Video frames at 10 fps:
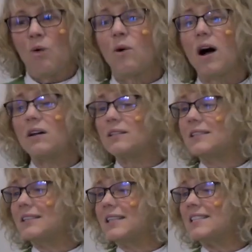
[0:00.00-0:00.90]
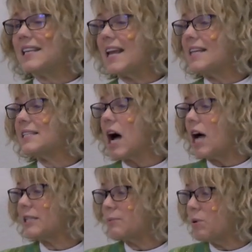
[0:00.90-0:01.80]
Well, in today's
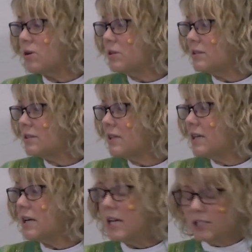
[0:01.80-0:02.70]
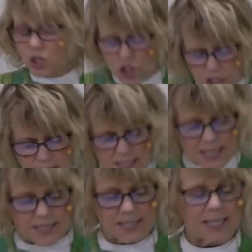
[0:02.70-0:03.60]
gospel,
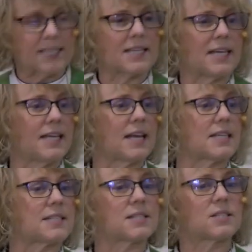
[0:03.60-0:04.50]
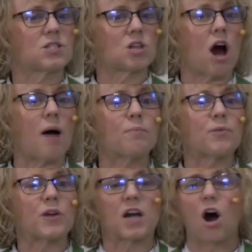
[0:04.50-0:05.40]
Jesus is in a
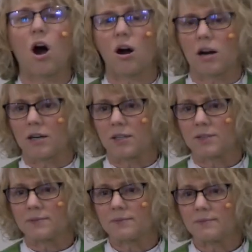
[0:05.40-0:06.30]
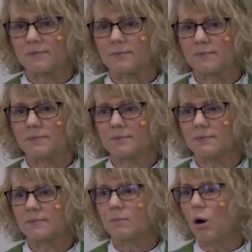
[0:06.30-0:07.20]
stop the car
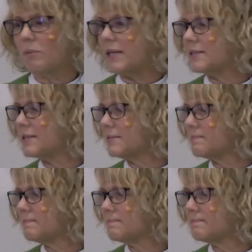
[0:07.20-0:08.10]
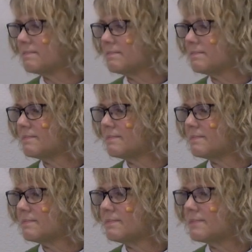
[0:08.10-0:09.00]
moment.
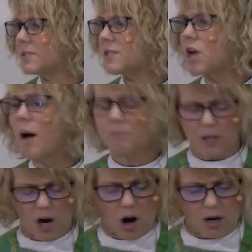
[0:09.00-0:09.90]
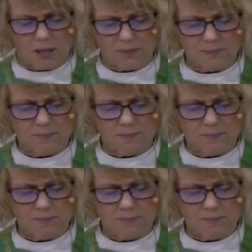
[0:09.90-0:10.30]
Stop the car.